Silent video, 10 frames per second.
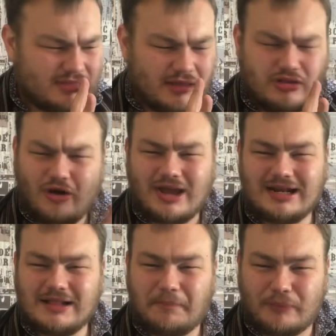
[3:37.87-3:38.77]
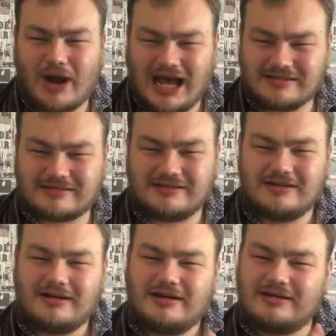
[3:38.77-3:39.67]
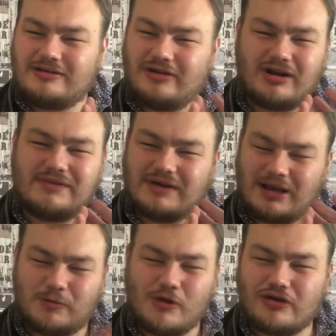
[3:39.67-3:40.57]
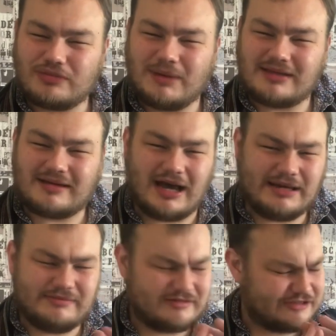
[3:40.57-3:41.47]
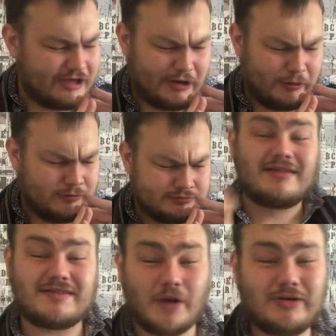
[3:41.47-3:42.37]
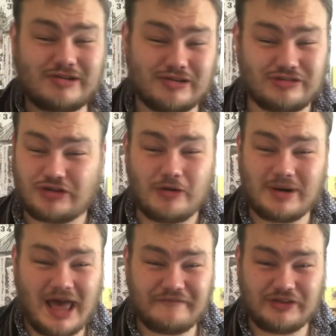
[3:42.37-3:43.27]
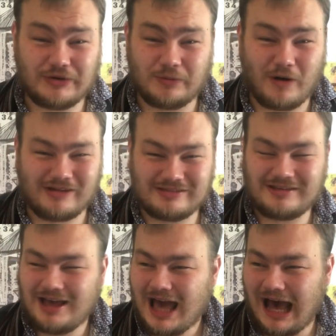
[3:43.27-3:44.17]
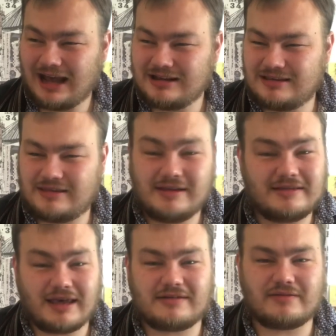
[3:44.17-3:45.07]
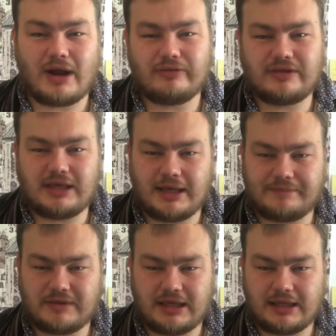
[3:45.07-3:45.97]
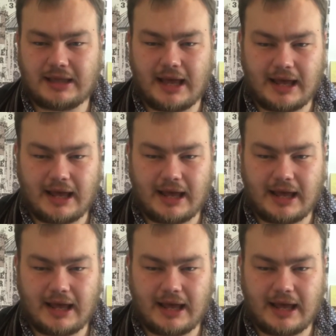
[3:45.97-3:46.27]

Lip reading: annoying little brat. You're not even like worth my time. So it's just do whatever you want. And he takes around the